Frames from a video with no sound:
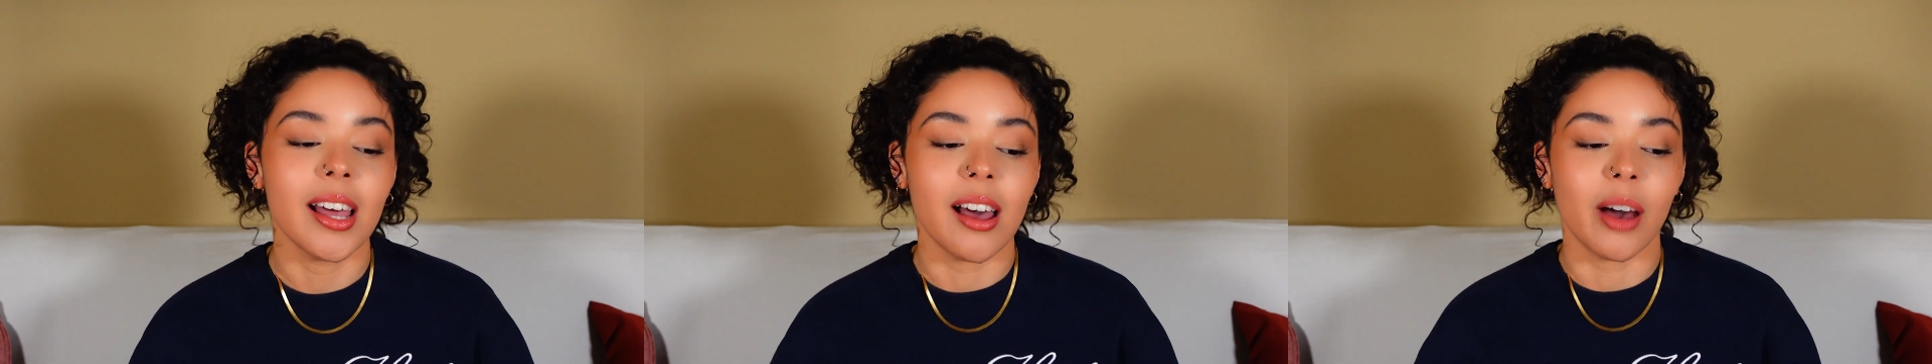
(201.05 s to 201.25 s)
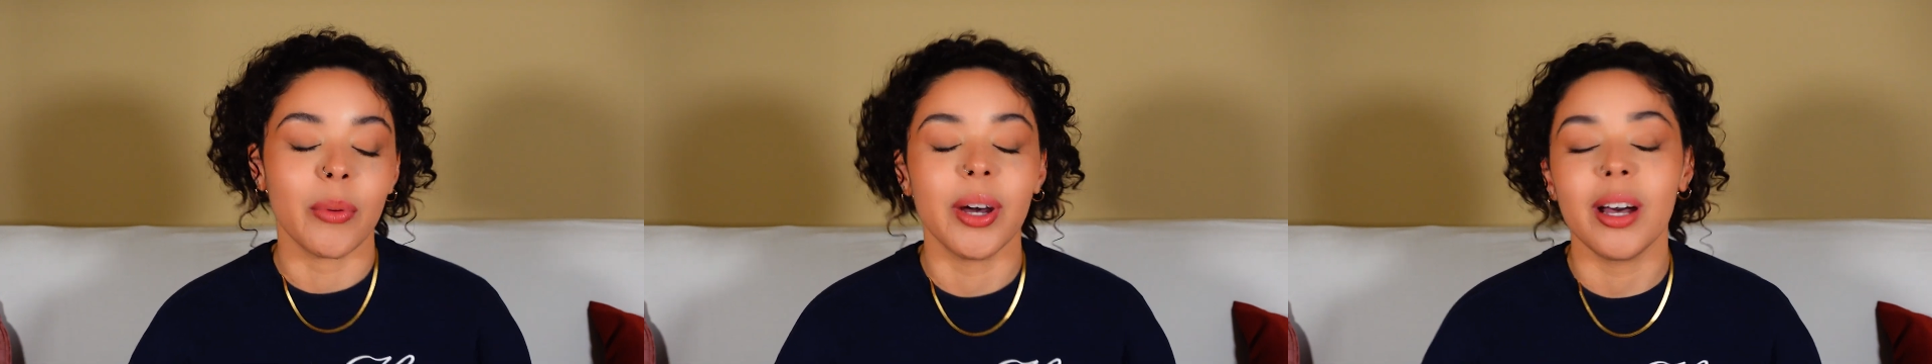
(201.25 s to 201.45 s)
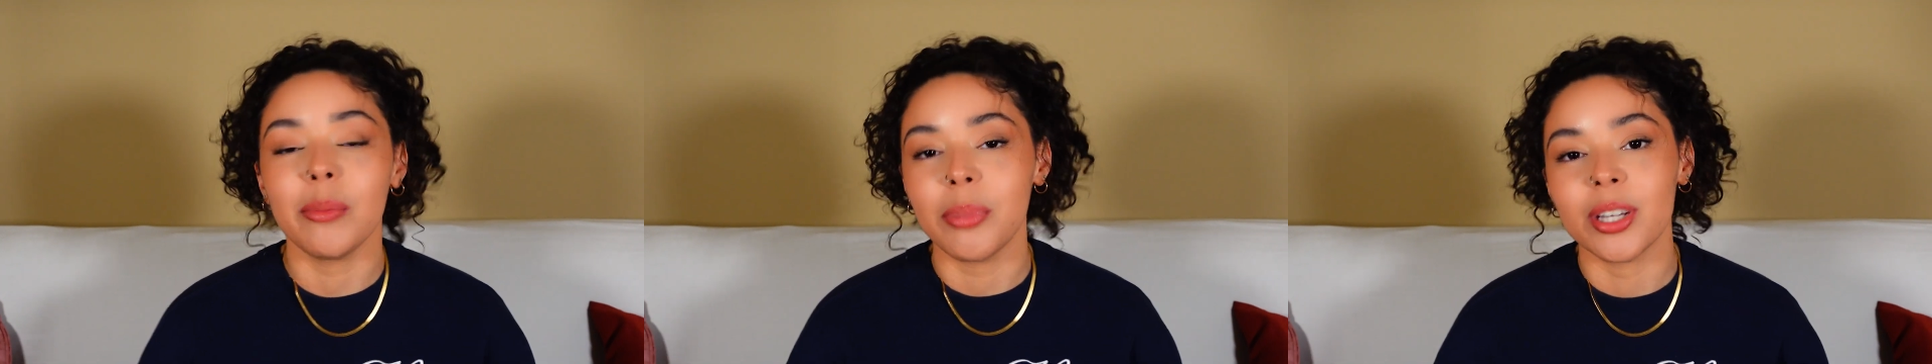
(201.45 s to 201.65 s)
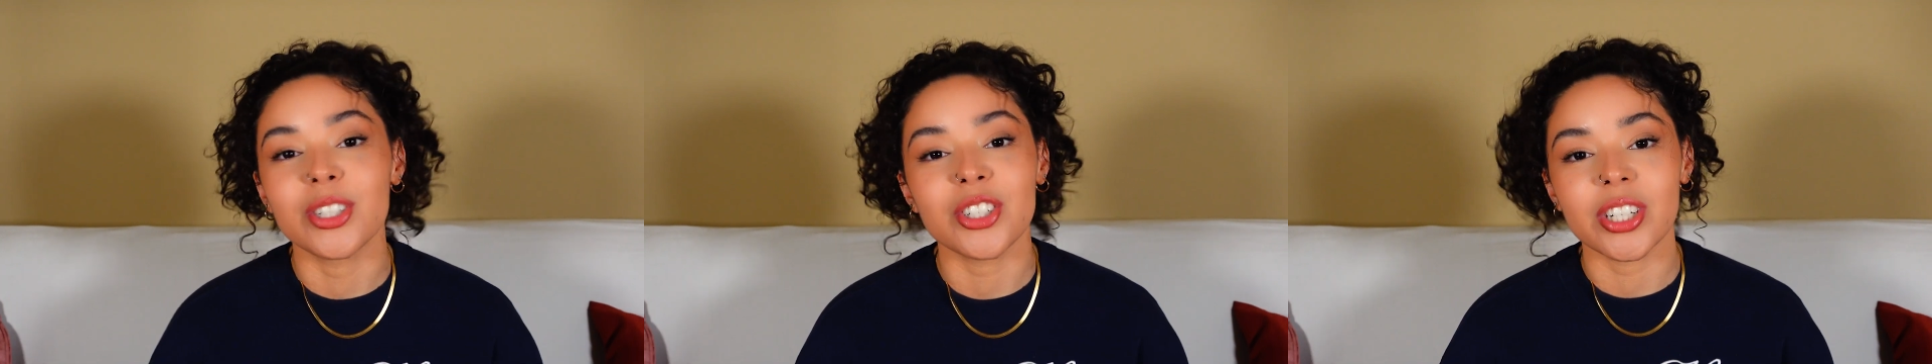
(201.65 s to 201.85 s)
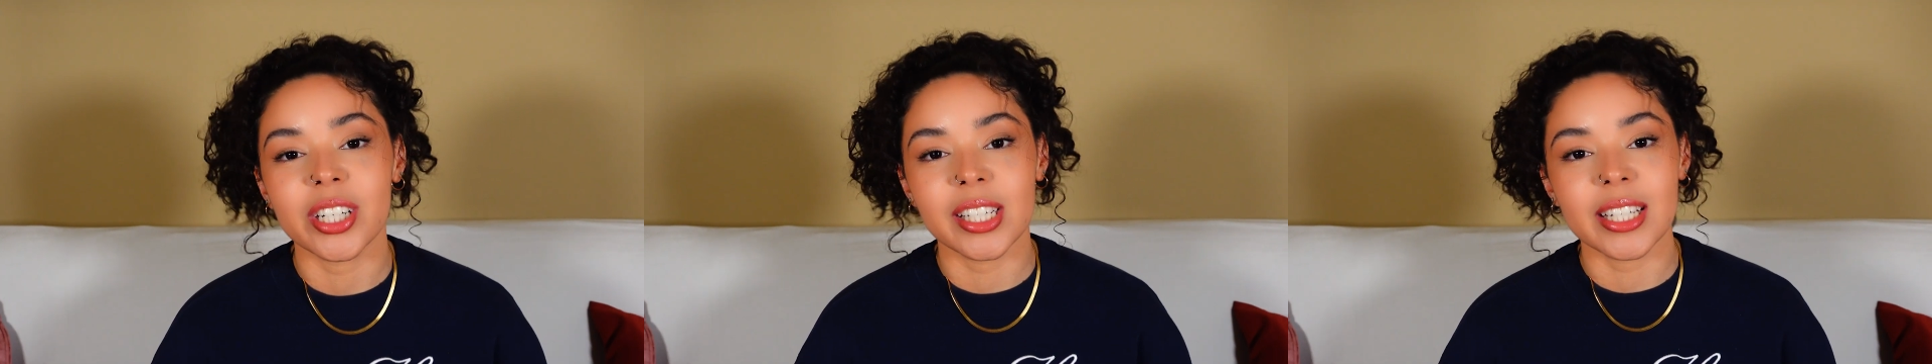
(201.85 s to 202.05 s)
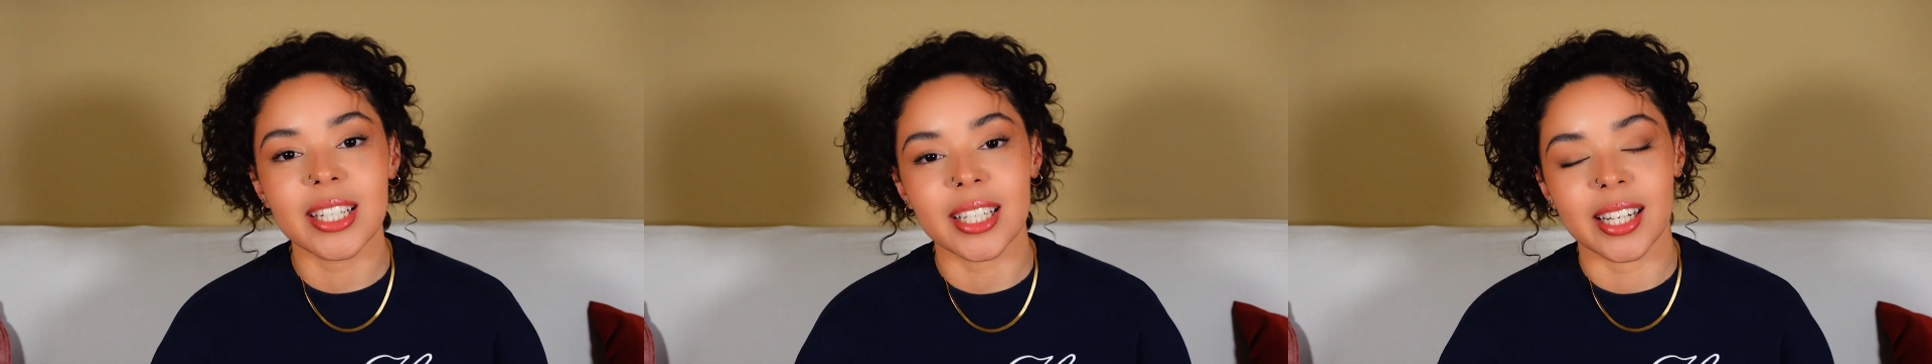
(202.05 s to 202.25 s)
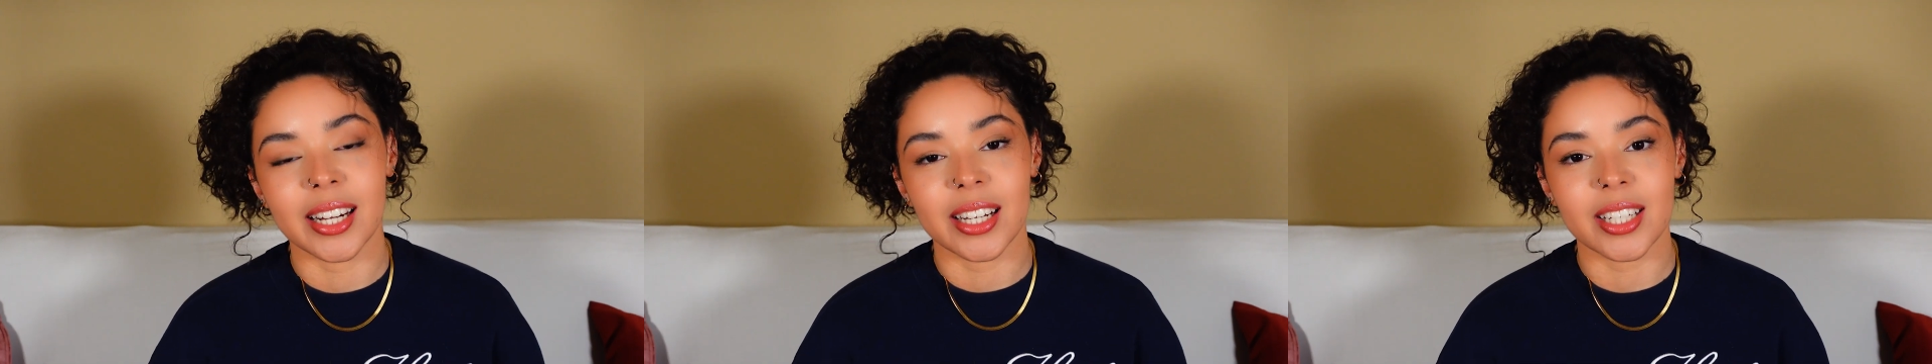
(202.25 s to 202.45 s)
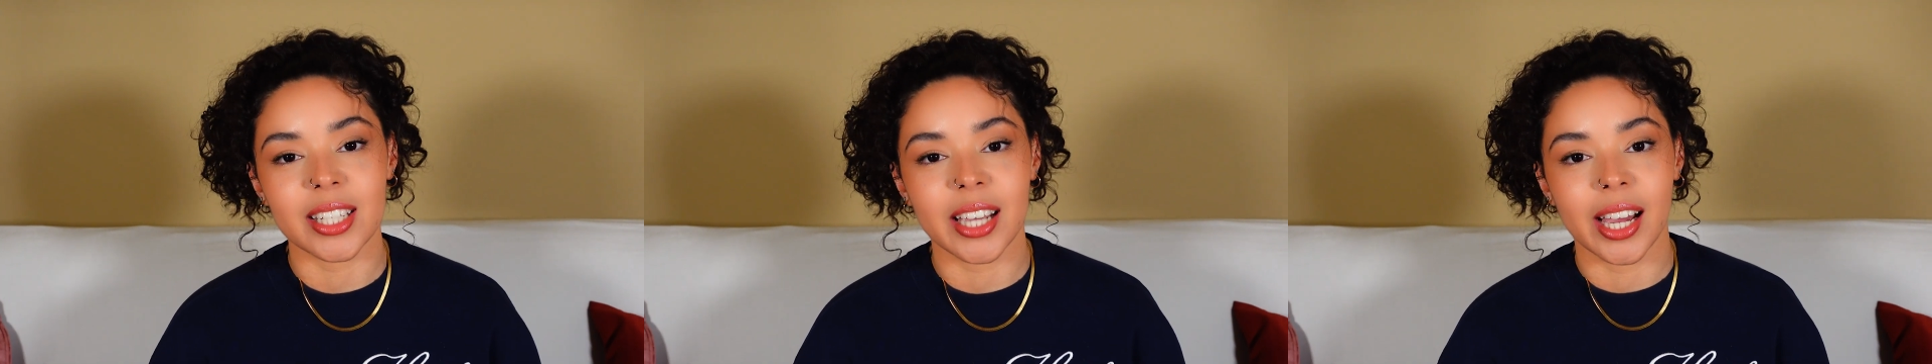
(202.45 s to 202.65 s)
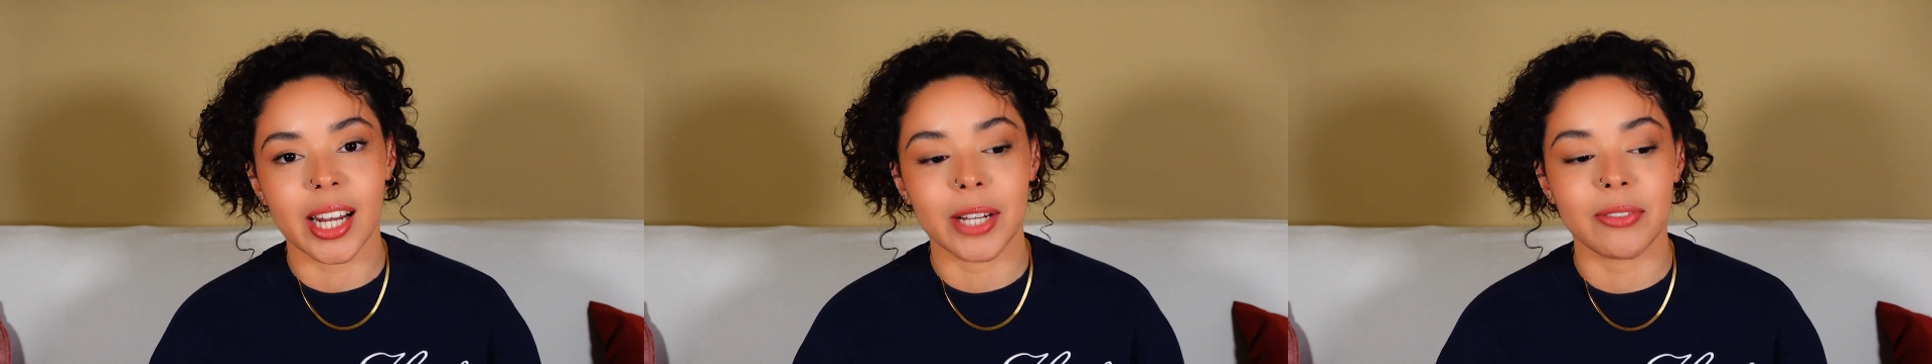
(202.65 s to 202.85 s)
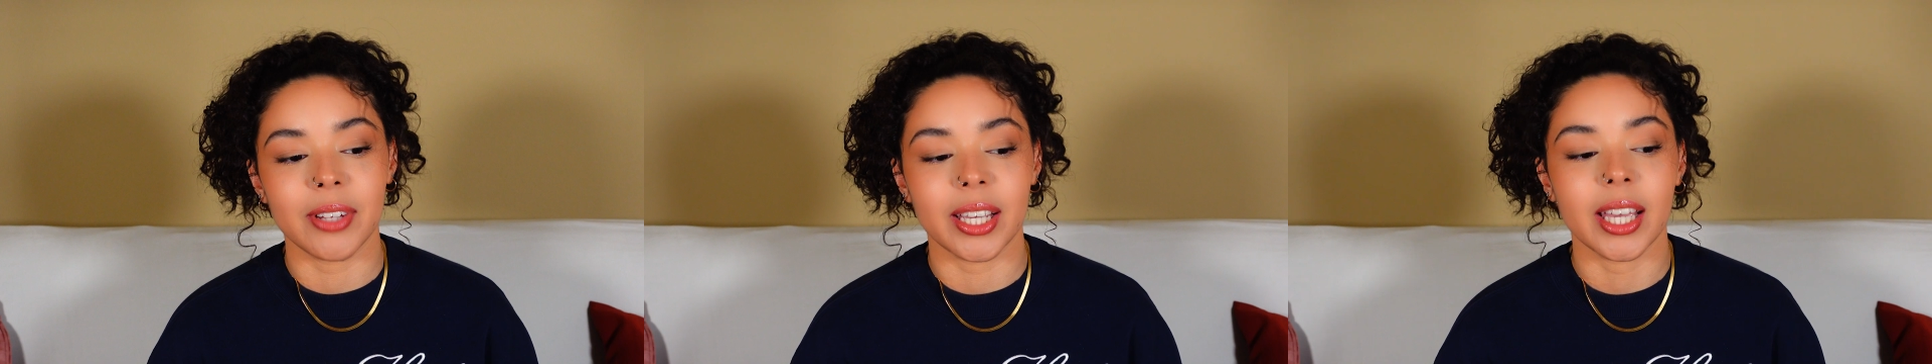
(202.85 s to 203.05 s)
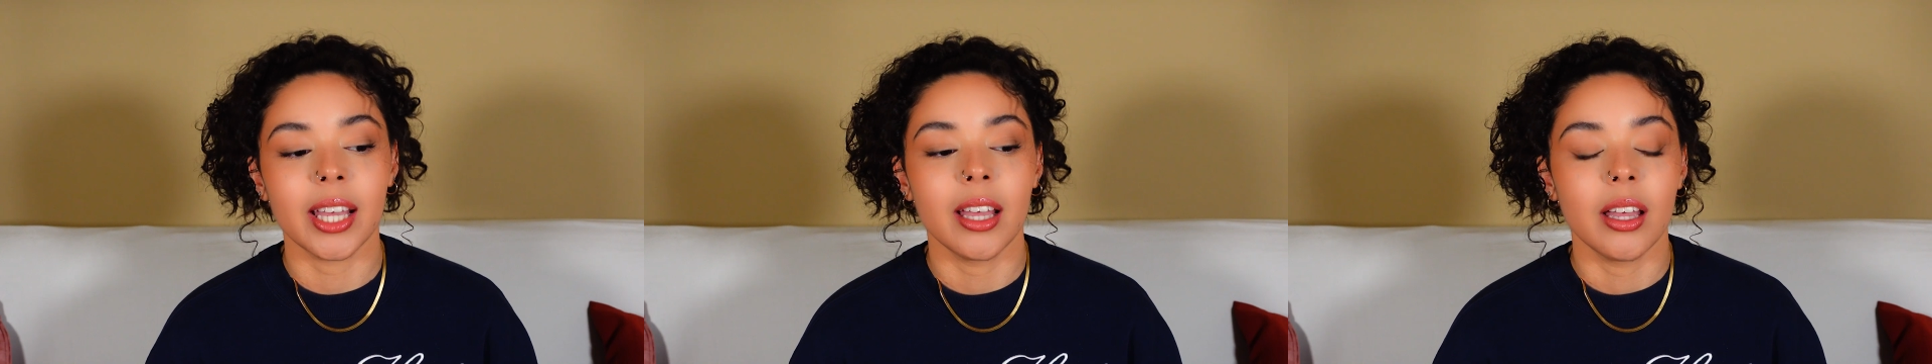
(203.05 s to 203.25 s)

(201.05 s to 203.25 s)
I went on Pinterest and I just kind of like